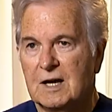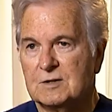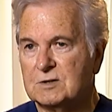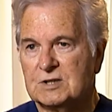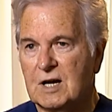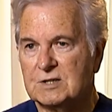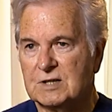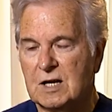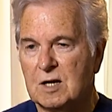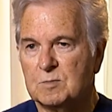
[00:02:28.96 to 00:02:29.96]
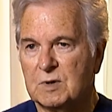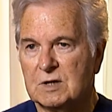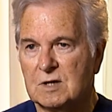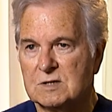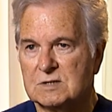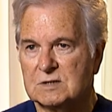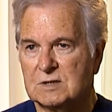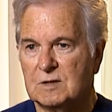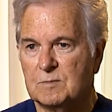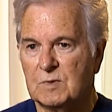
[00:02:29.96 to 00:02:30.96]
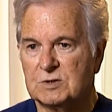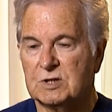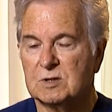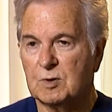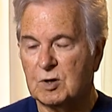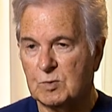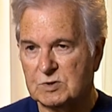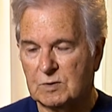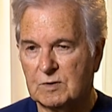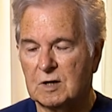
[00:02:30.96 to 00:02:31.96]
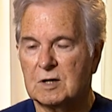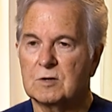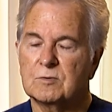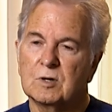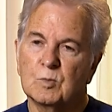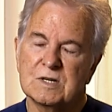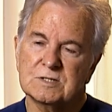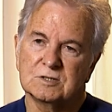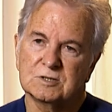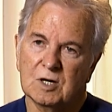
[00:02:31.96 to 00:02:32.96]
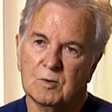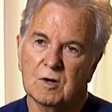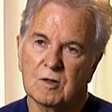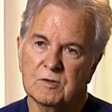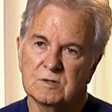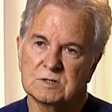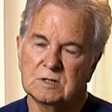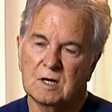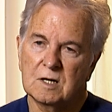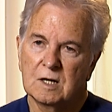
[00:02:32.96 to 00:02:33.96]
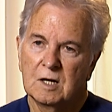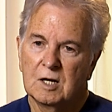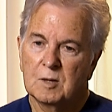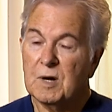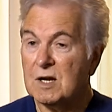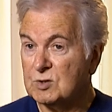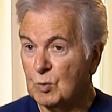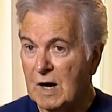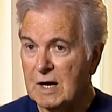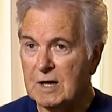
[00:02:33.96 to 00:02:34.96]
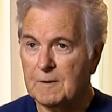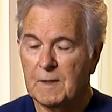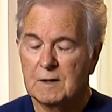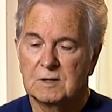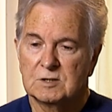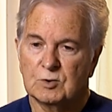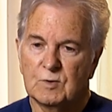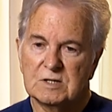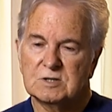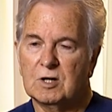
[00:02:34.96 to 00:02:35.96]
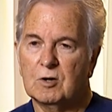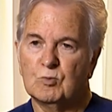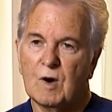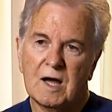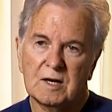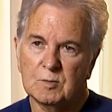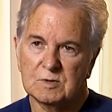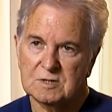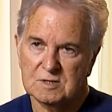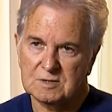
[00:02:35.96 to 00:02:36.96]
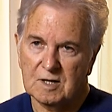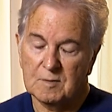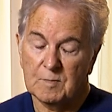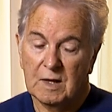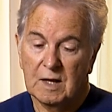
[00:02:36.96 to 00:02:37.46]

had to change again because a gentleman who was doing a country and western show on a Thursday night passed away. Terentio Riley was his name.